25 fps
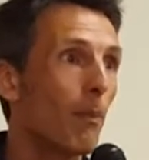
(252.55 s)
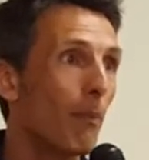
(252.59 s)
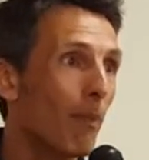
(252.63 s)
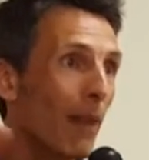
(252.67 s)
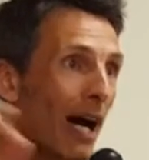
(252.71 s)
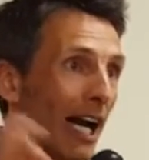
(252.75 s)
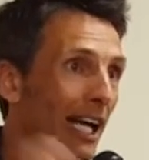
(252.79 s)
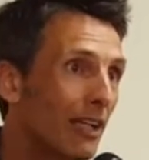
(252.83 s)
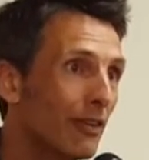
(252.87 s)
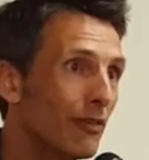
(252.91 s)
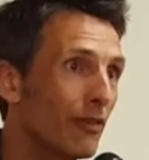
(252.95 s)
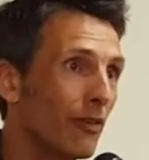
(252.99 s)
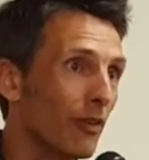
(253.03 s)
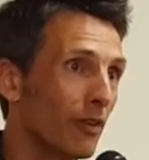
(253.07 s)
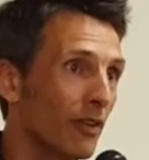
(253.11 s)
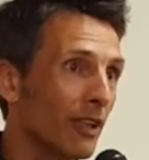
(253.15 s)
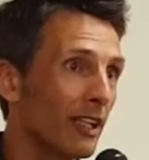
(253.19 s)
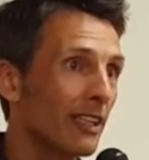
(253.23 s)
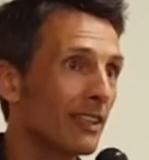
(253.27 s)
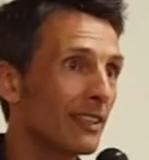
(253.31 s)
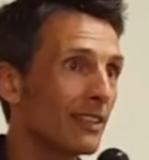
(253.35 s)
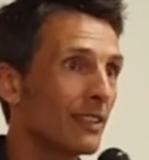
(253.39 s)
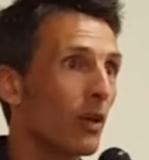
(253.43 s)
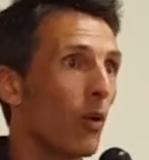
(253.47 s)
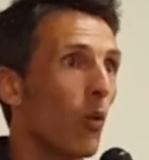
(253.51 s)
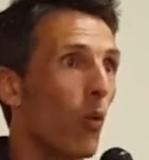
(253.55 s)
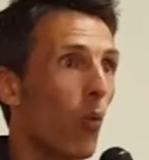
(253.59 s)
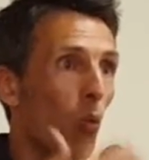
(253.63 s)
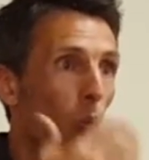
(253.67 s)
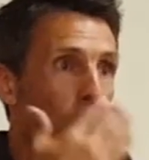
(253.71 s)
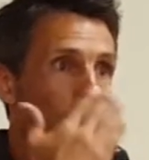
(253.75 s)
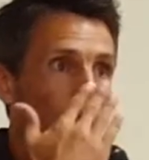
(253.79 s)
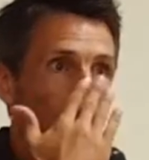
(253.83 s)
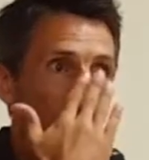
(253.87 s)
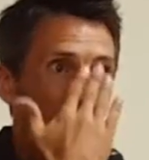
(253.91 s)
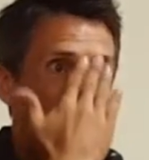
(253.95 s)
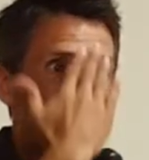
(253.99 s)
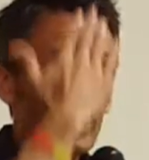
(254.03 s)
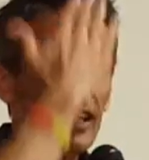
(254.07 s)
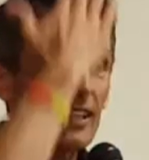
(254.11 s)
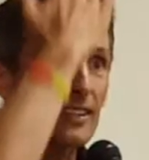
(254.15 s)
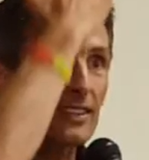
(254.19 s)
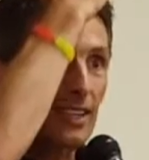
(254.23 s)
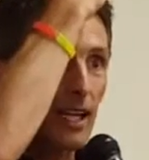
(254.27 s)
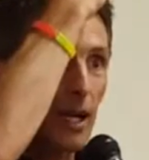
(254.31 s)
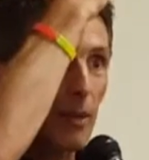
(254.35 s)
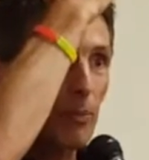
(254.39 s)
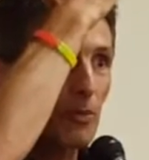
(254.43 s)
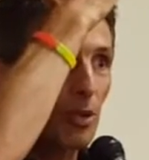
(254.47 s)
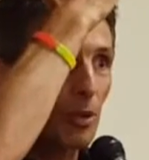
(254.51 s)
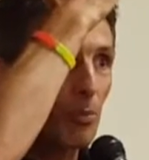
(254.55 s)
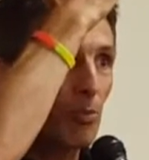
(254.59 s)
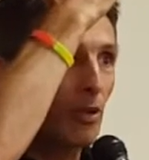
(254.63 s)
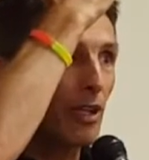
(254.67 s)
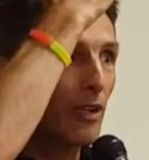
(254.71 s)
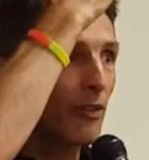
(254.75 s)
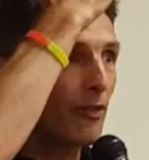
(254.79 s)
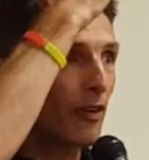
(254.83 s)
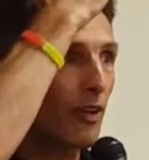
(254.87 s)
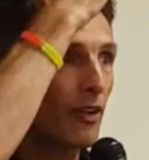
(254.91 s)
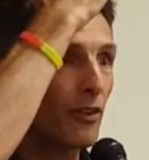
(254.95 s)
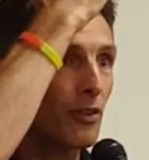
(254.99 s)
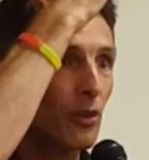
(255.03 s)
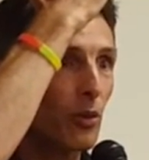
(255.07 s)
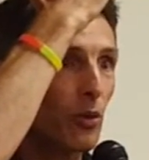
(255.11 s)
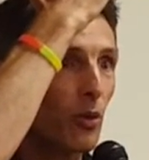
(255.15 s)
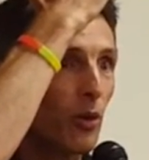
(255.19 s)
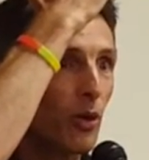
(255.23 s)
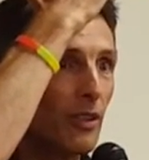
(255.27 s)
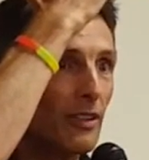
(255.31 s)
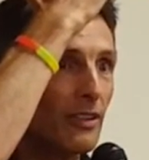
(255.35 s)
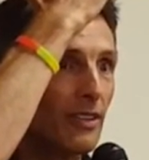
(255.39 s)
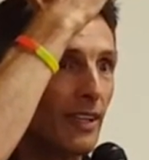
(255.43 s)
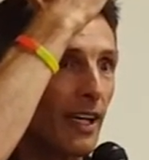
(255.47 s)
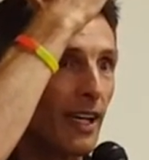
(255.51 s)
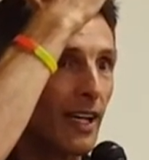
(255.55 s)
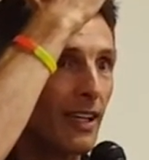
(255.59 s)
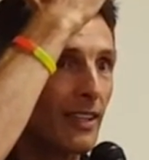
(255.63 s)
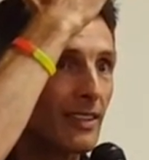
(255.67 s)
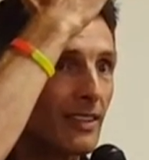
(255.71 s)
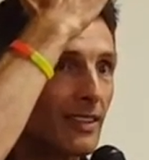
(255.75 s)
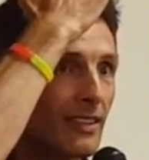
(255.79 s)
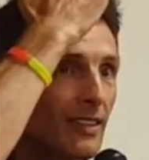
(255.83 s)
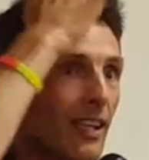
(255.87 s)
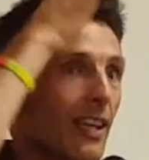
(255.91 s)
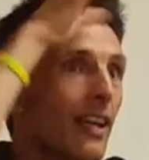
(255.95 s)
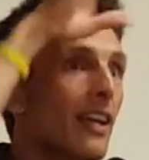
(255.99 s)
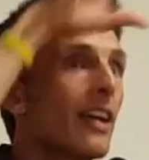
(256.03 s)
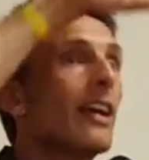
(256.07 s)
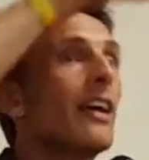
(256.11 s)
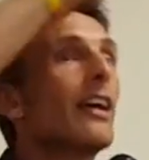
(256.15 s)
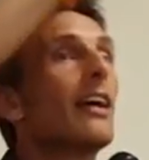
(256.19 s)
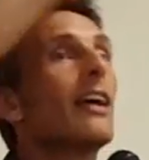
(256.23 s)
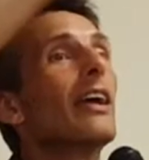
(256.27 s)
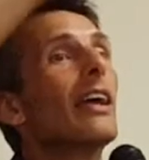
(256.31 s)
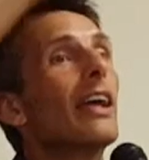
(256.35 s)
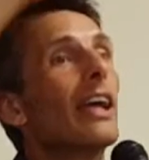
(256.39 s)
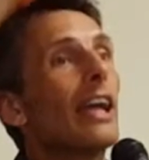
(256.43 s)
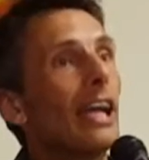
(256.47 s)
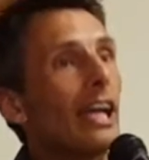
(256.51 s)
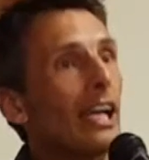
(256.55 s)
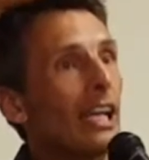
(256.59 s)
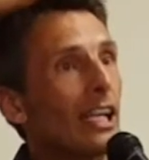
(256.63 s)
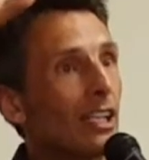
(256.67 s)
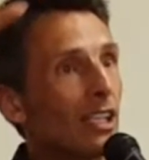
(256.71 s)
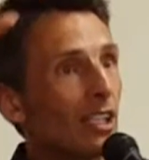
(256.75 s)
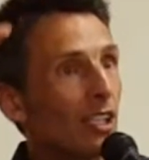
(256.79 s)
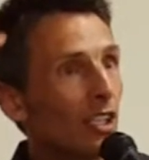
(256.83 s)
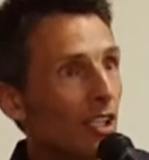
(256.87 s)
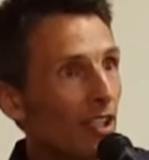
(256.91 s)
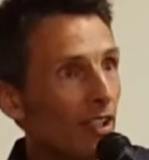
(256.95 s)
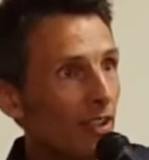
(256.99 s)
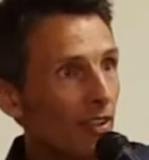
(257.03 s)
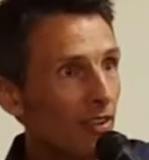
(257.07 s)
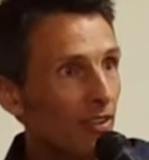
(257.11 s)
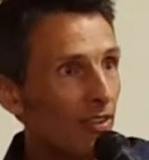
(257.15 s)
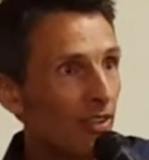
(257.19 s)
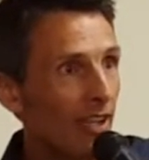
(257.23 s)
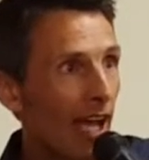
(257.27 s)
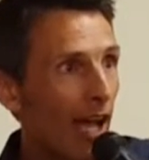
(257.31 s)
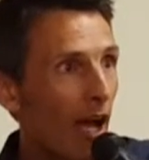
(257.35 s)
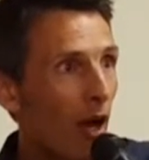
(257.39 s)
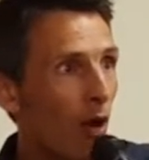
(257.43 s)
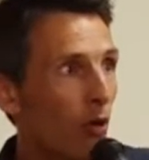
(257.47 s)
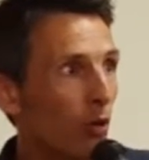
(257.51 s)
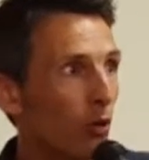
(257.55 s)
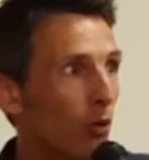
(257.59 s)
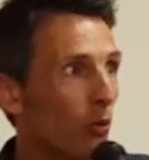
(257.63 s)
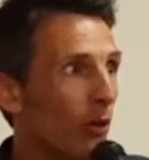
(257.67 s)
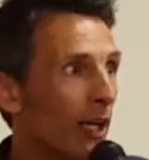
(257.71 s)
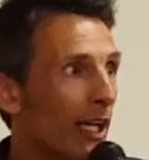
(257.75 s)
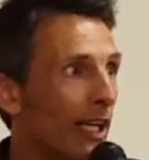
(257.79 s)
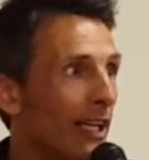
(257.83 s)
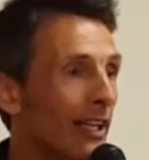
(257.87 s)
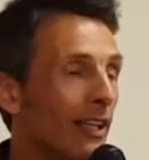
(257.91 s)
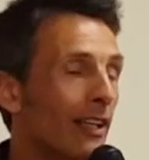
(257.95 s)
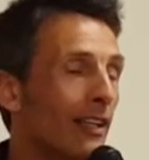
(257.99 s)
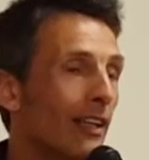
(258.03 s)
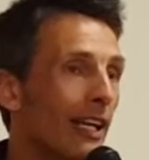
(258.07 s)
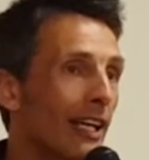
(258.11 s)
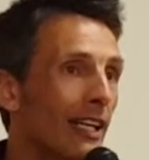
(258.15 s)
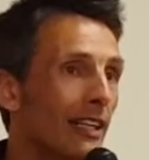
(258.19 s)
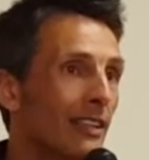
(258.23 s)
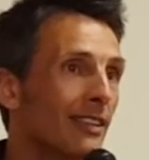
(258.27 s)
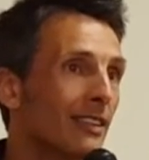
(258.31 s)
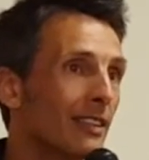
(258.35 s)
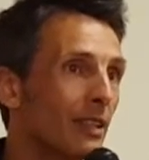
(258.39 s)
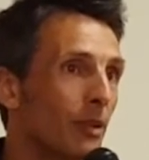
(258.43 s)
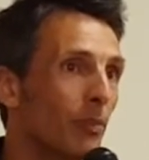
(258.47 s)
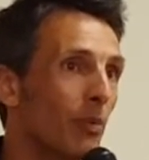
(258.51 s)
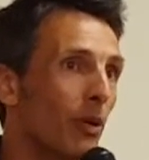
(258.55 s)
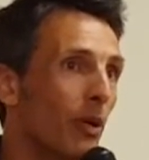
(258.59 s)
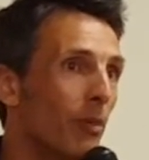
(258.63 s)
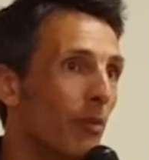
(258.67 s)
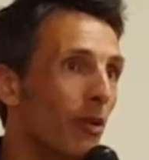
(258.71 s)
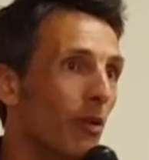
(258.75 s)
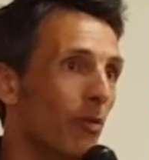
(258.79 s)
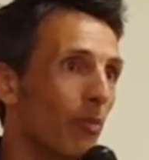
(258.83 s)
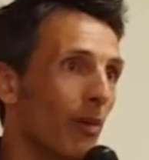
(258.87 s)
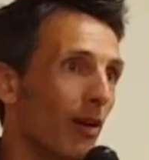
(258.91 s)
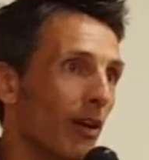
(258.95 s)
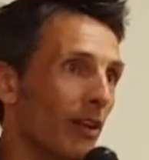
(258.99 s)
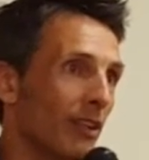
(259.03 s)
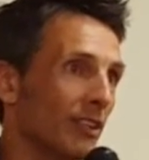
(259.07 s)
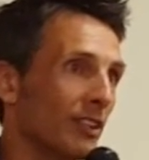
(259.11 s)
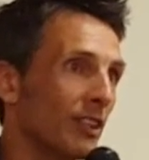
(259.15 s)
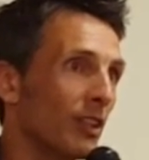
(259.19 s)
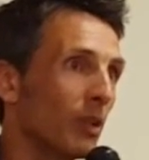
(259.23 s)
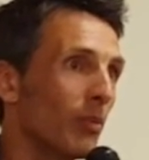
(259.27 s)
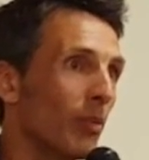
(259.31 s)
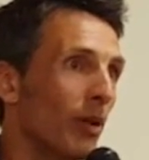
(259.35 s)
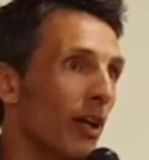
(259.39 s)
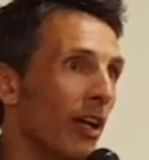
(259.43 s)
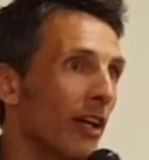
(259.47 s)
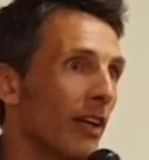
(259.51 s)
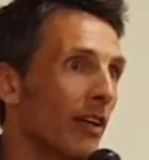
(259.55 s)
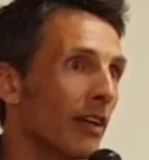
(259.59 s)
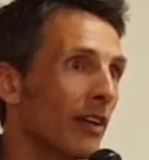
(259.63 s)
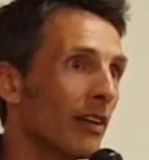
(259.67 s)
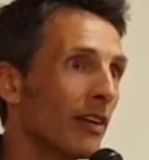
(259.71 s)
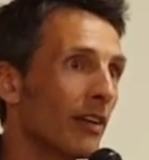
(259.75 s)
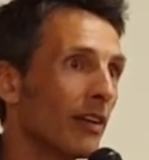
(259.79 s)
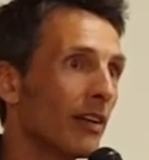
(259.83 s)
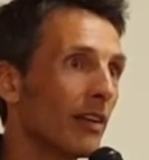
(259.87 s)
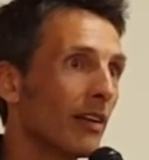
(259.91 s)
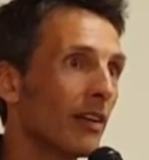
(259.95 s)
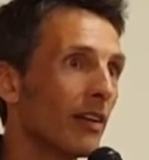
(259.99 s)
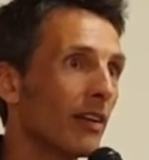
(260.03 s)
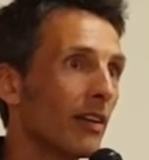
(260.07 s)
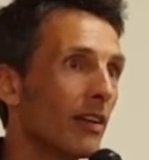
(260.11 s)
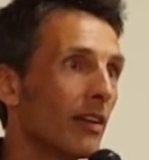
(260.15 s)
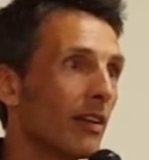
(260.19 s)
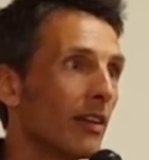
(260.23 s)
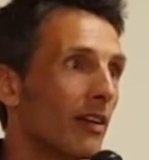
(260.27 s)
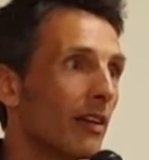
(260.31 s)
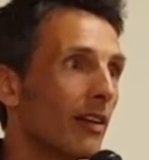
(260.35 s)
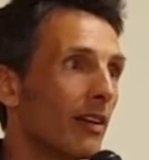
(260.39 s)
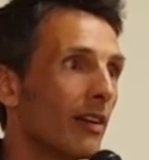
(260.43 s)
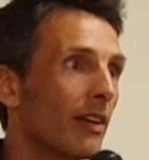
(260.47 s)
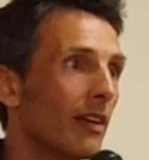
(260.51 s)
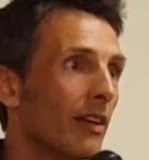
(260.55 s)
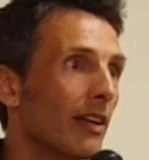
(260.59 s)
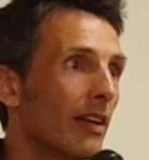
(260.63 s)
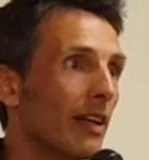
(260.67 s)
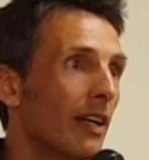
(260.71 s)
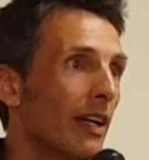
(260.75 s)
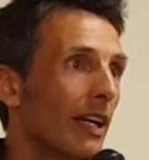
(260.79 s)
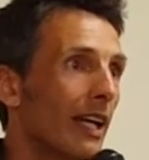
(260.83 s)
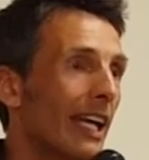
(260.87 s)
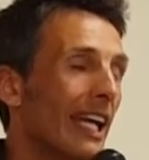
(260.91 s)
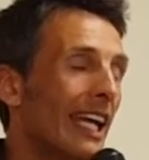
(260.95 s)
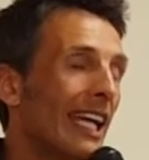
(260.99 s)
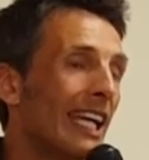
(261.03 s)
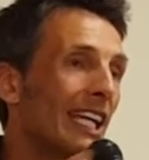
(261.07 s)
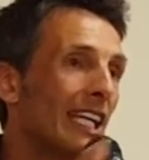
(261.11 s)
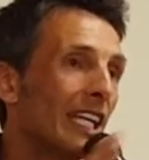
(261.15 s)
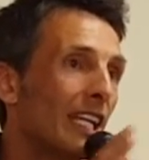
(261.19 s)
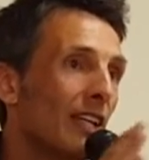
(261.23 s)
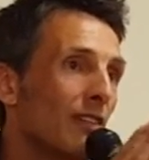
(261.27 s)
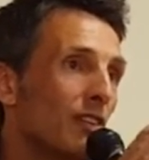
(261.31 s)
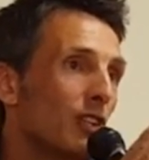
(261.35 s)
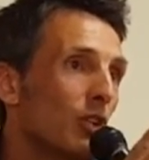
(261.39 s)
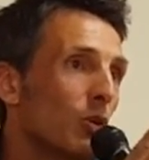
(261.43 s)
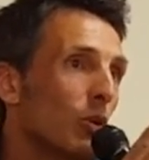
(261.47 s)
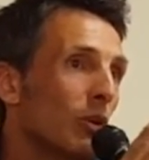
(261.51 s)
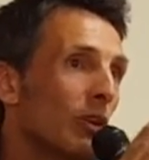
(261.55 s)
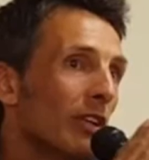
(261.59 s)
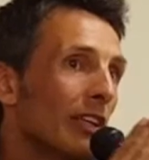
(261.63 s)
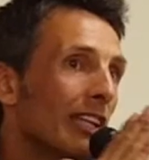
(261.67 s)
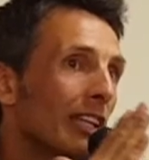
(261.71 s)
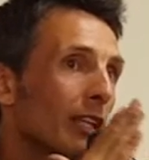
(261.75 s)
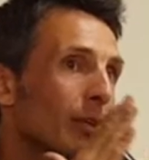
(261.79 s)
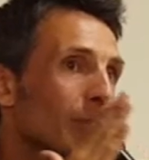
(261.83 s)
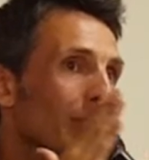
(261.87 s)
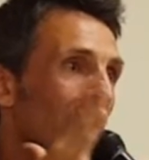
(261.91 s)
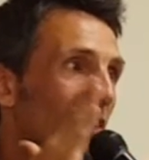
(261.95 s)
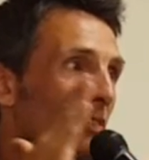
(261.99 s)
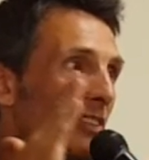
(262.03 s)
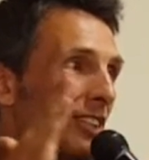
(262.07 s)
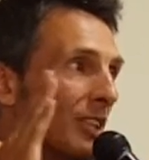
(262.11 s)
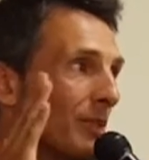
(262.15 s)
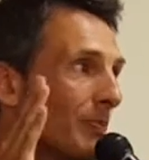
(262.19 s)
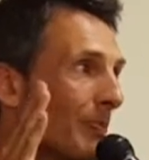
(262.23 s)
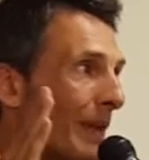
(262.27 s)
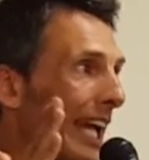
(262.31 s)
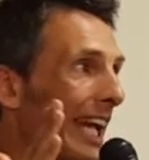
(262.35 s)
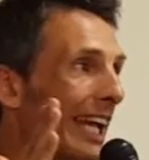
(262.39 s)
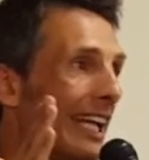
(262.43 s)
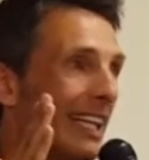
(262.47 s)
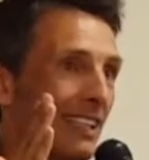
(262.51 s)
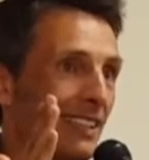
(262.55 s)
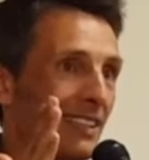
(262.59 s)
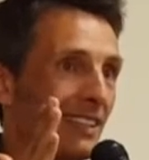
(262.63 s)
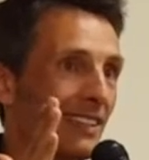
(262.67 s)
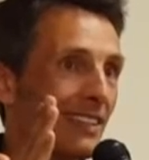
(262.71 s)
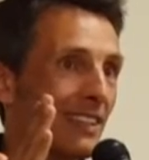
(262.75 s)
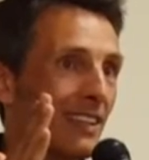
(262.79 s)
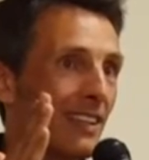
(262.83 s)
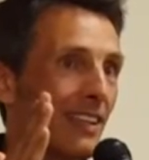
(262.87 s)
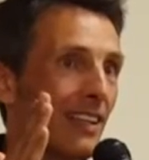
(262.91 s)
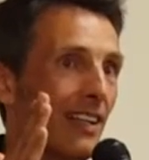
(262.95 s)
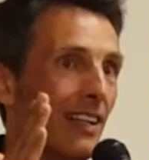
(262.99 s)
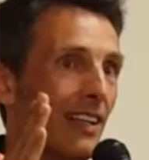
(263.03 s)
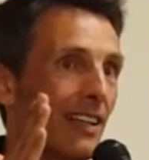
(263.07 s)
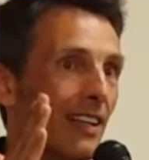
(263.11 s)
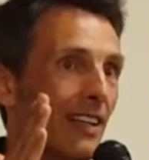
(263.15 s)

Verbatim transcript: Mindfulness wakes up the prefrontal cortex and down regulates the primitive parts of your brain. It gives you a little bit of space.